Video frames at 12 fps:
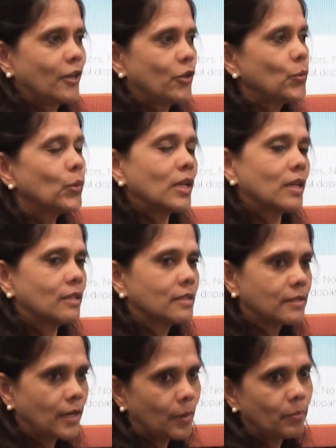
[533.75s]
you will uh,
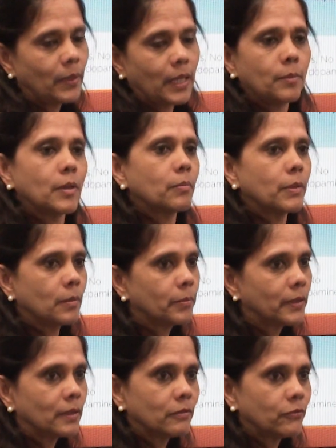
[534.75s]
stop blaming
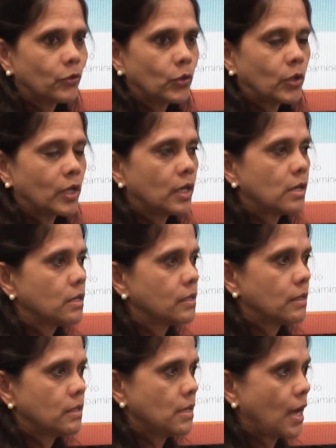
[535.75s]
people for
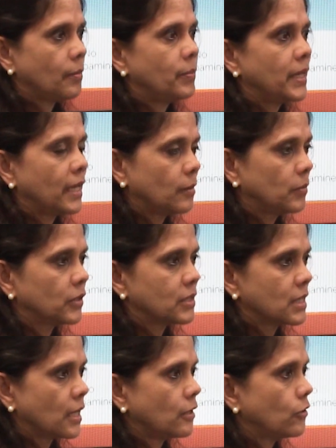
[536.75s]
not being able to
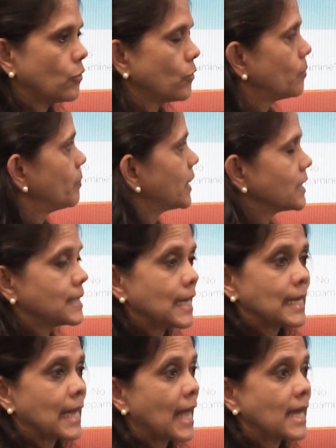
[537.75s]
say no because
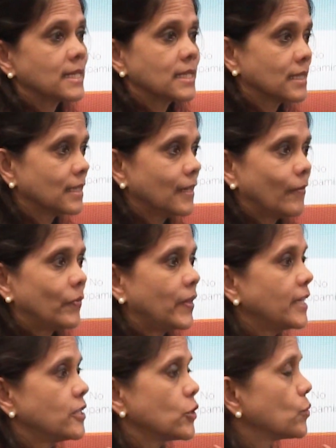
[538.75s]
they can't.
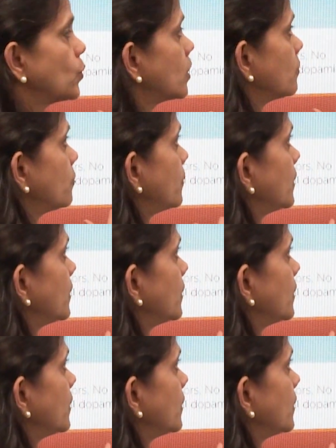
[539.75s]
They just want to